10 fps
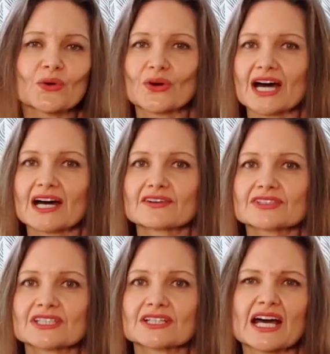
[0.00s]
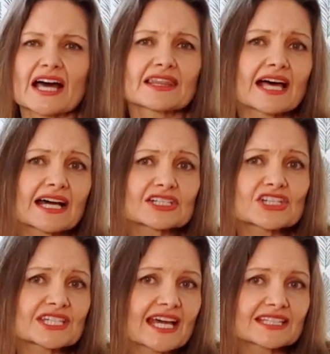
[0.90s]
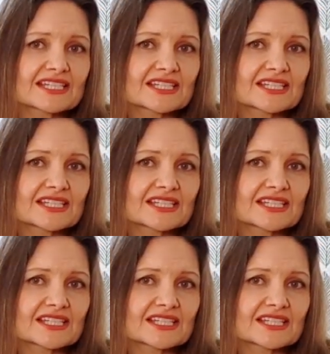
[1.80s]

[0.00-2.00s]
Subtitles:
or after a large standard